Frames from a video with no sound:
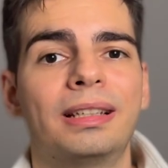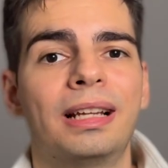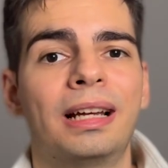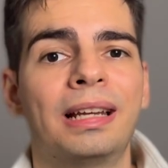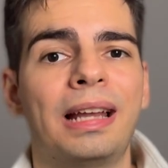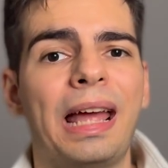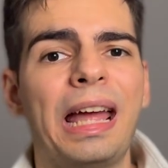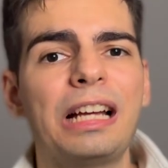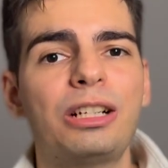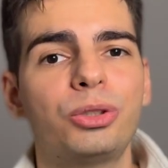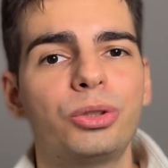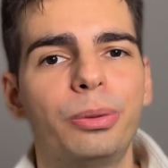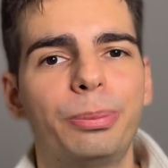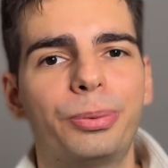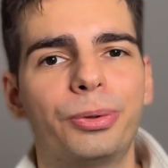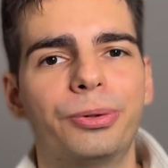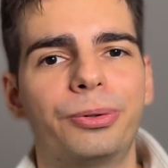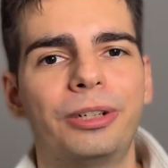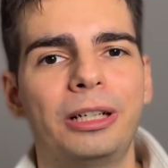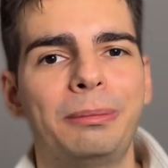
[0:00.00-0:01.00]
an actual
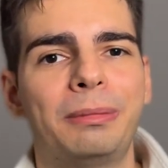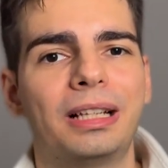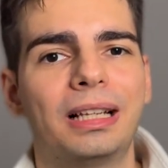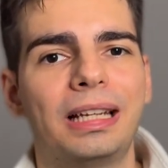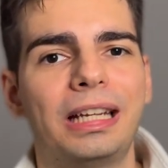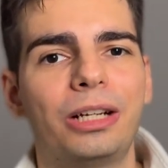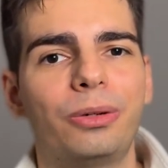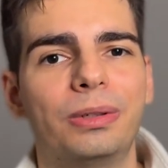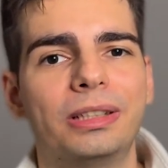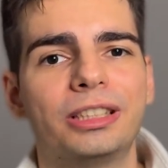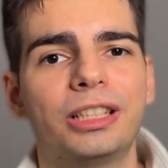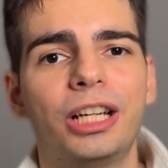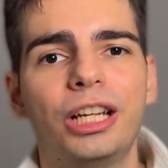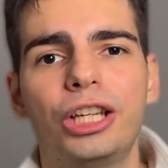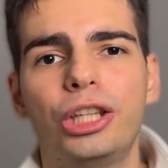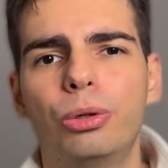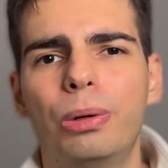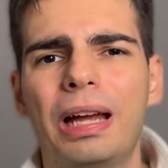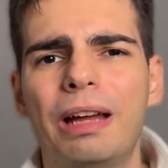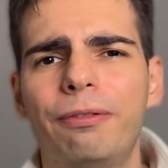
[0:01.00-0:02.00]
programming language,
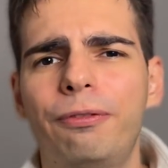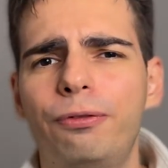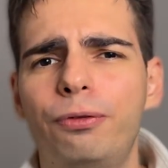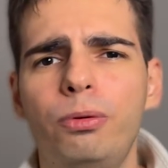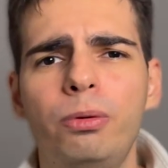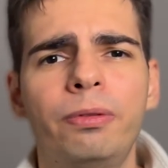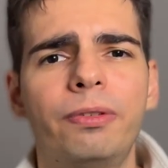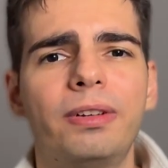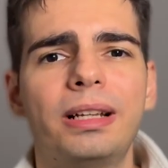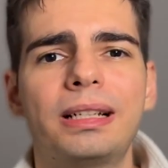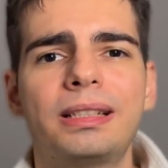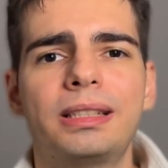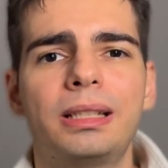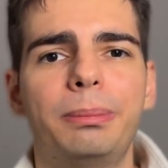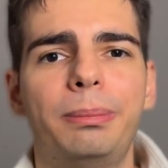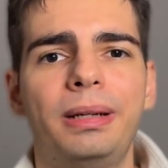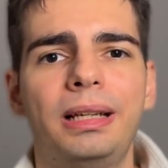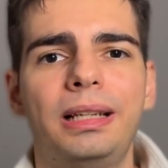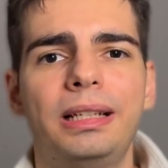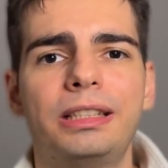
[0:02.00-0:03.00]
you have full
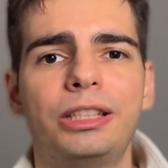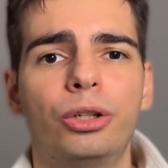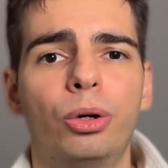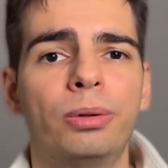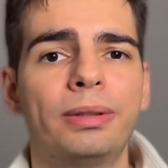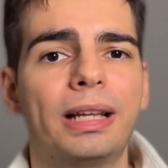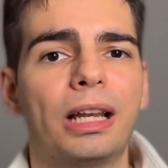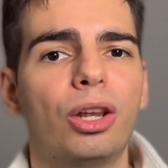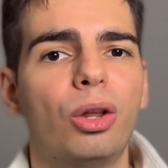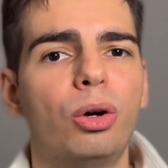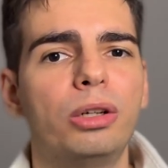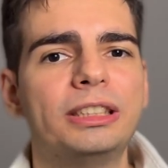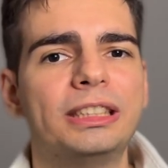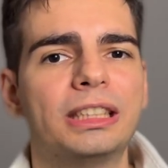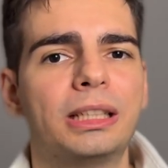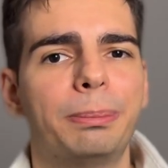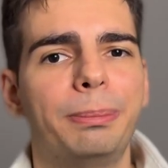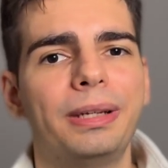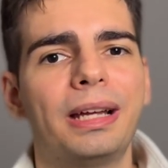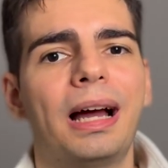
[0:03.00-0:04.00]
flexibility on the
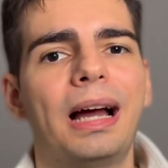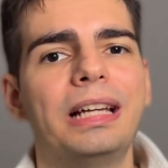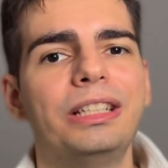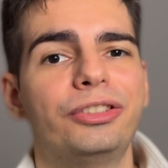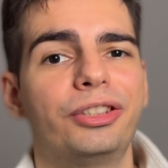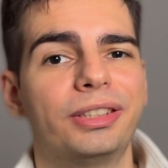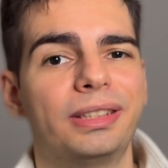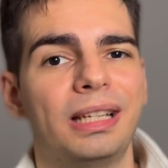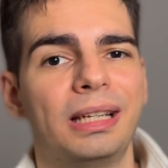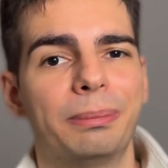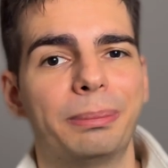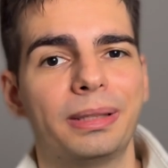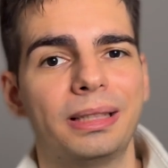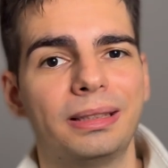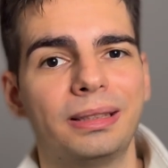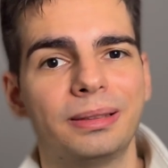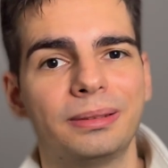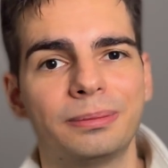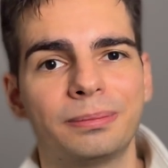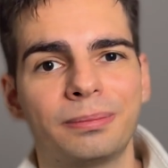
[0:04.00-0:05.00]
logic behind your
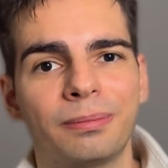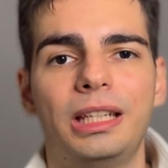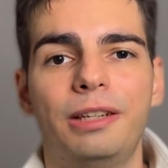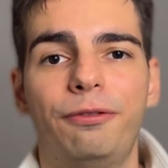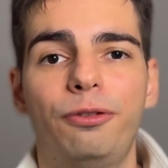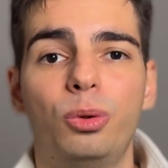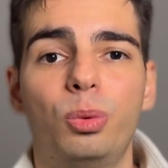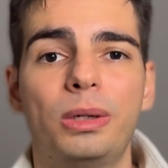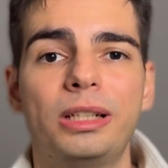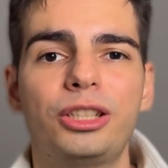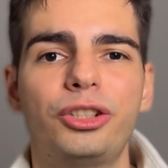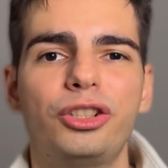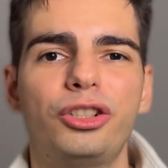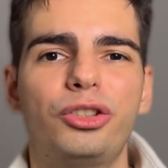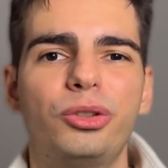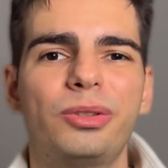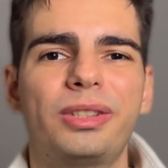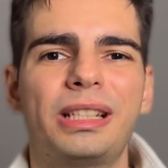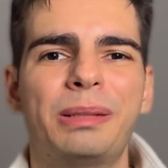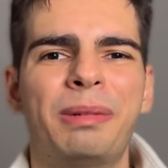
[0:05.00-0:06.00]
template. If you want to
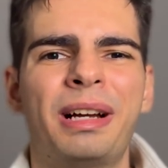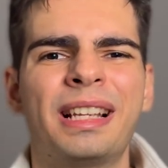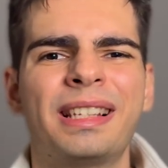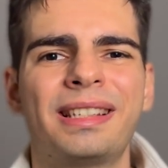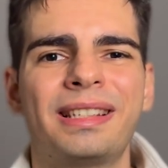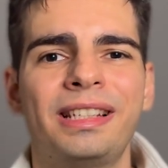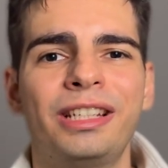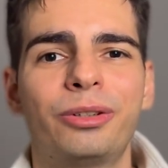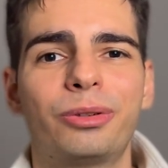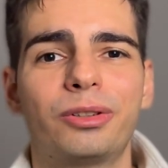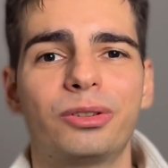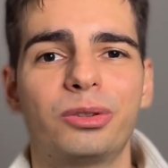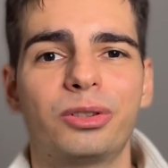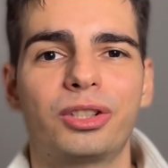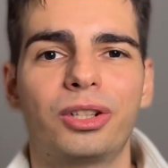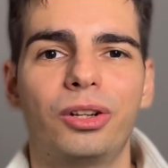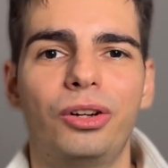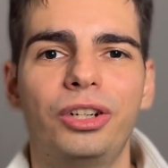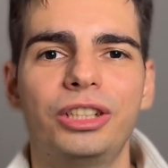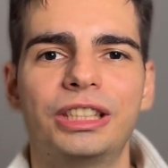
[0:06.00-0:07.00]
do some
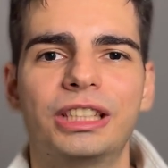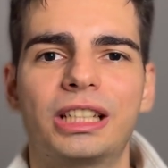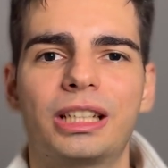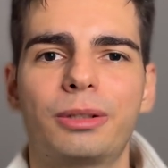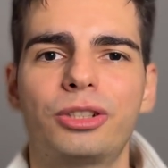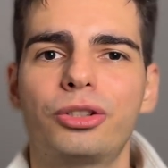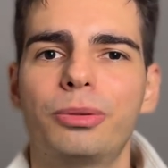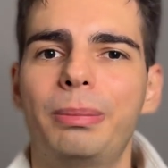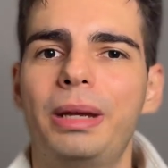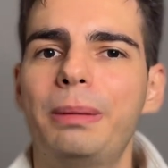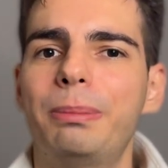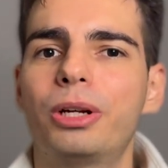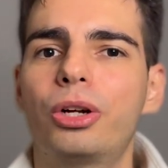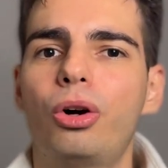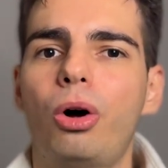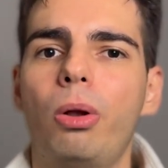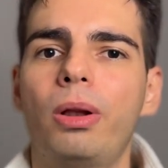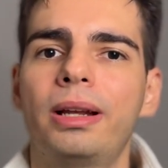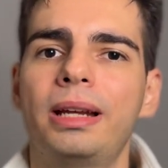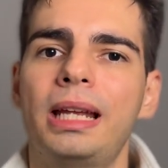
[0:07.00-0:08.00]
asynchronous logic to maybe
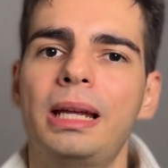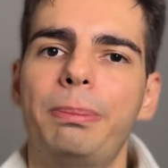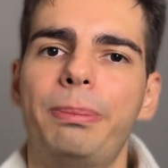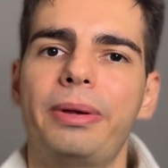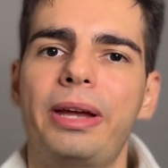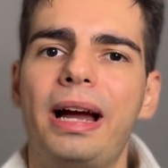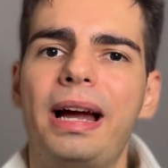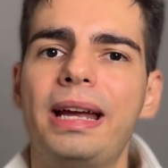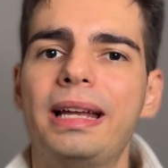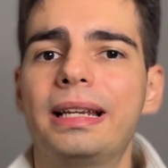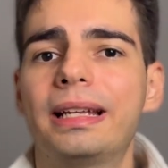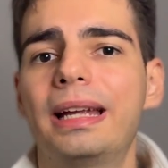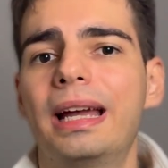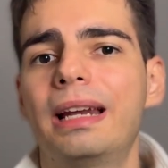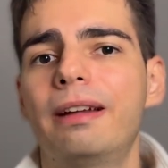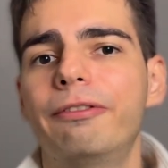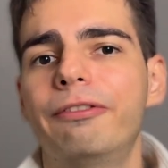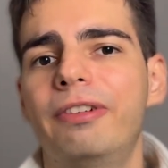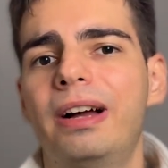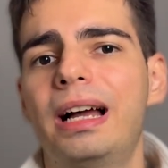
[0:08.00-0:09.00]
call an API and
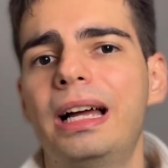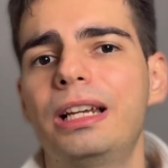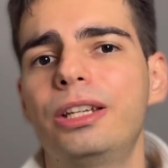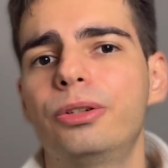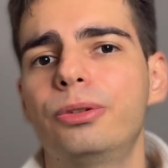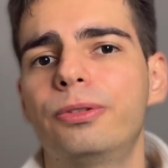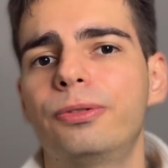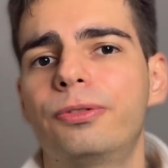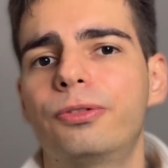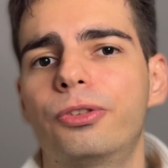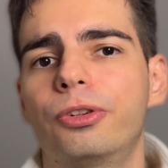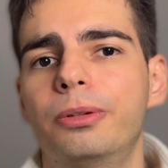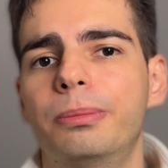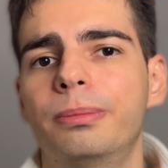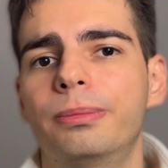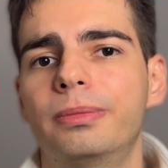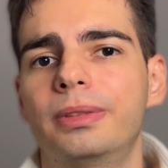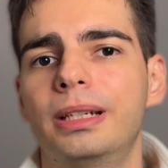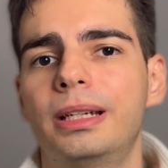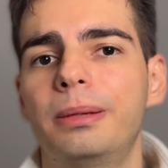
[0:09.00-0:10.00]
get a value
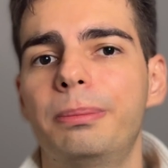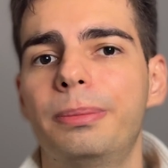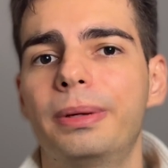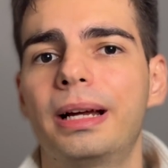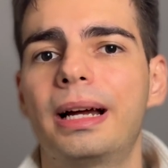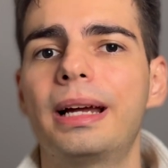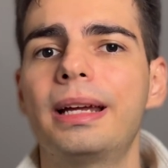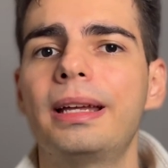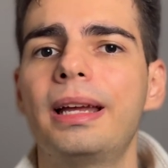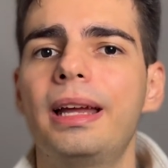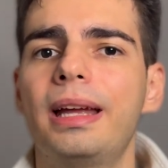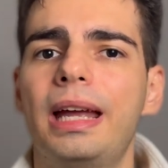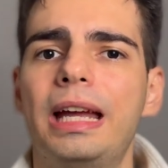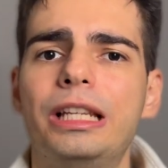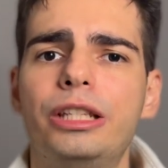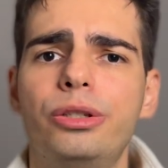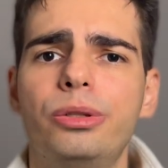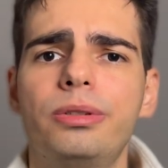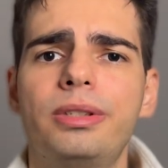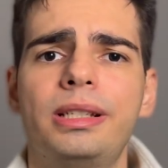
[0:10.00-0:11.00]
from the API
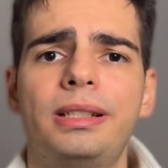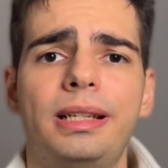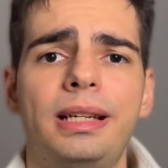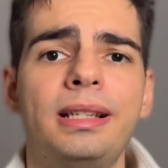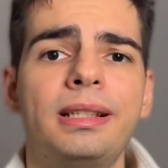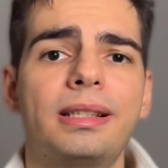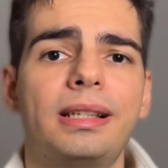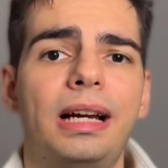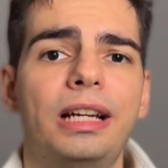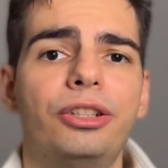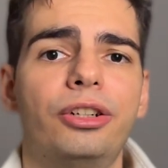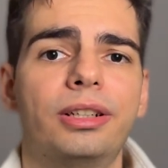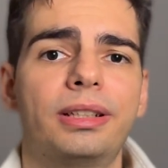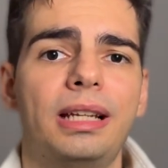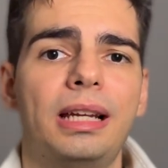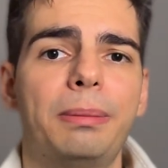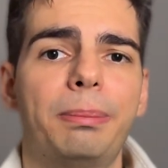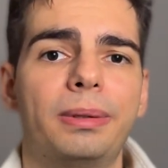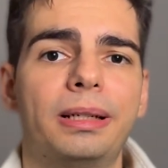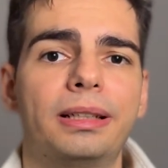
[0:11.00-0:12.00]
and use it inside your
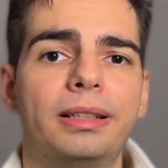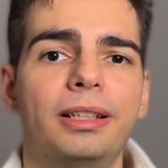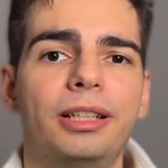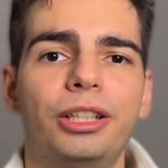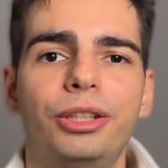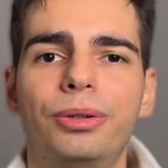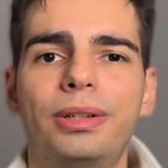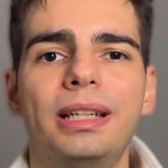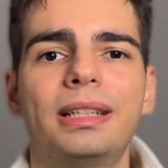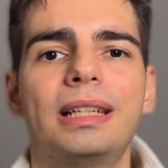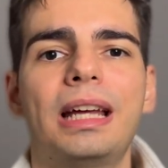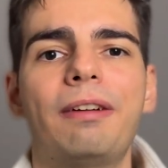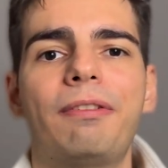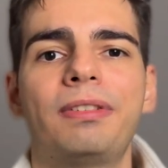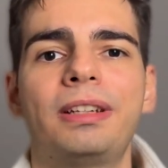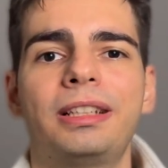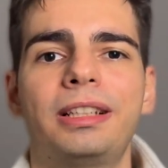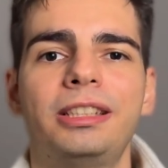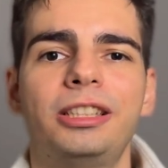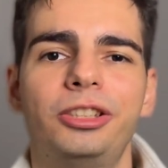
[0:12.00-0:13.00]
template, you can
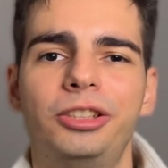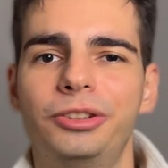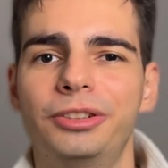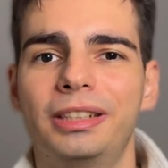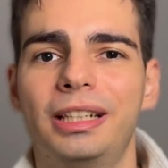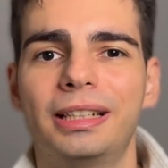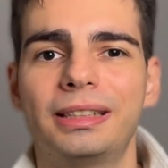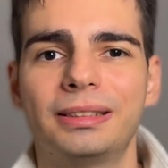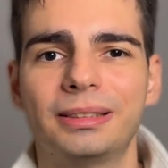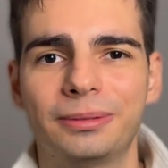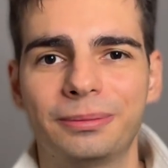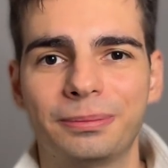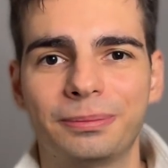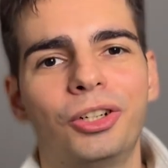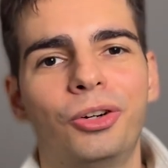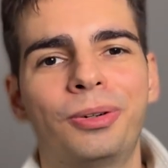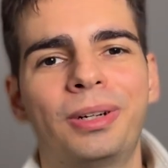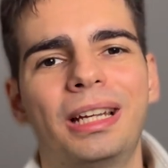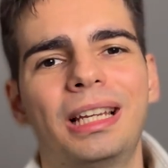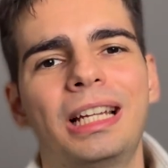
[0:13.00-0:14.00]
definitely do that.
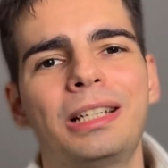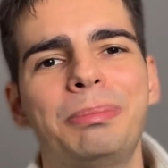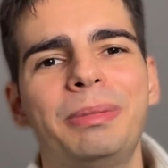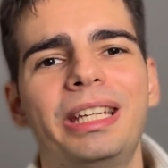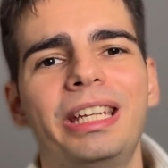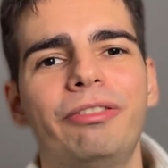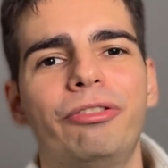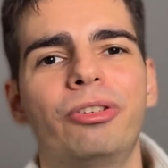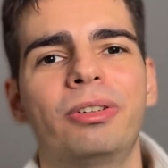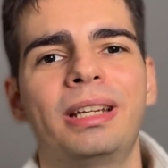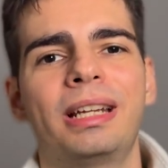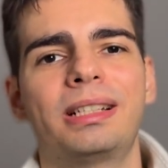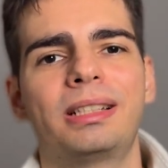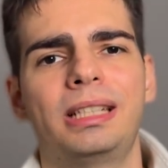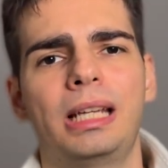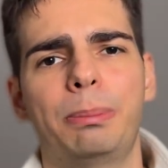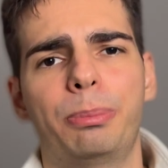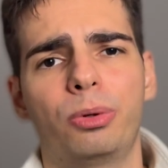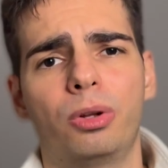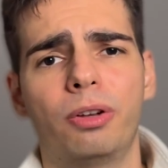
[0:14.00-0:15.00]
Okay, let me give you an
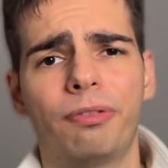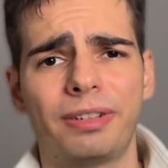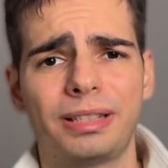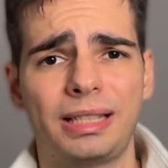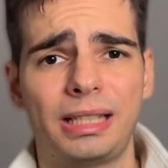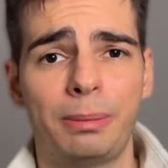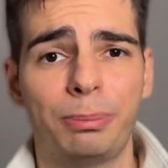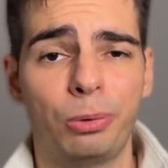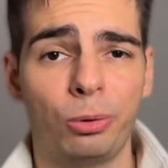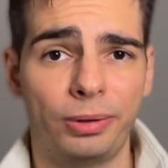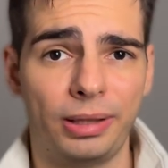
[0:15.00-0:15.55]
example of a simple